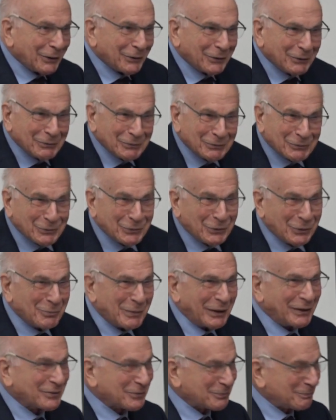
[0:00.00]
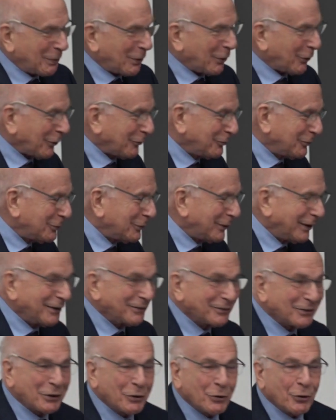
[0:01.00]
uh, to whom I spoke a few
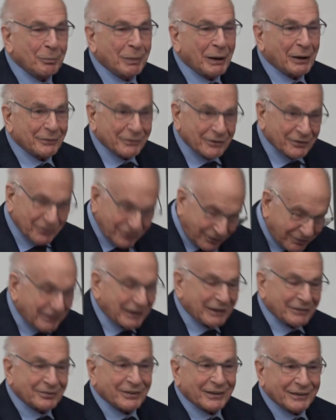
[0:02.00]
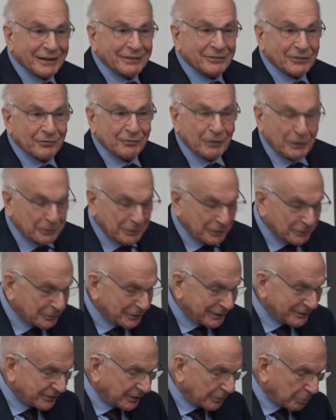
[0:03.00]
days ago about this, thinks that it's a very
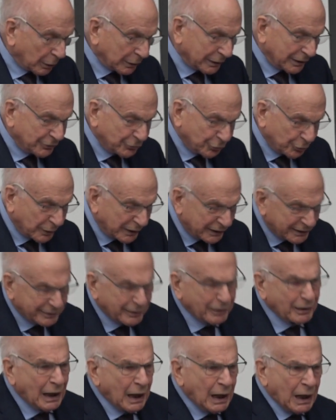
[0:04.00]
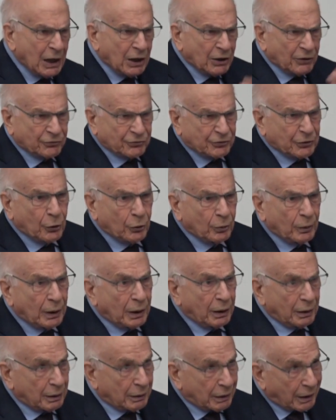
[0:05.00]
reasonable intuition.
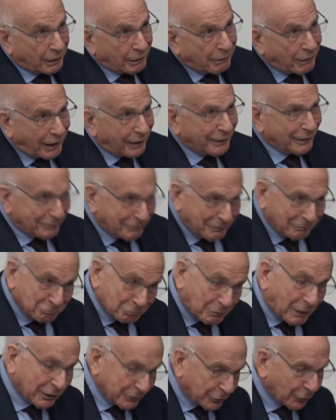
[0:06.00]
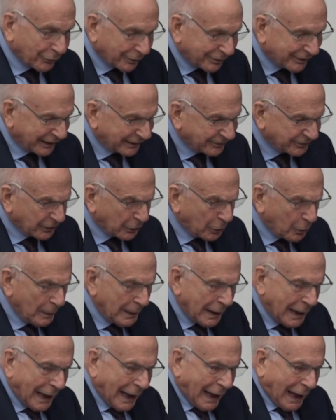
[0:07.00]
So I, I don't think
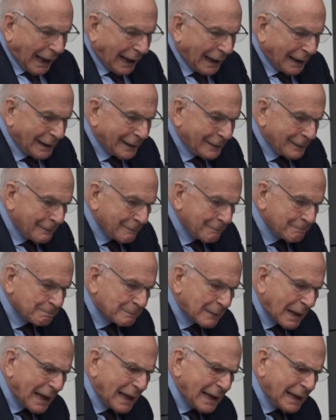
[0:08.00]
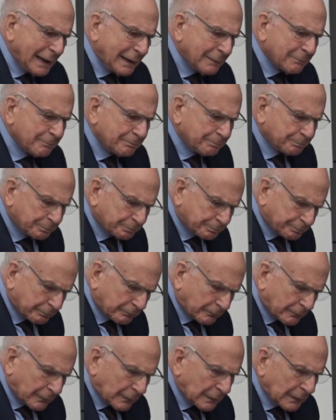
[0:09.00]
so. Um, and
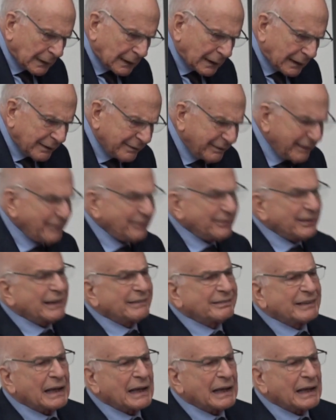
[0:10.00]
this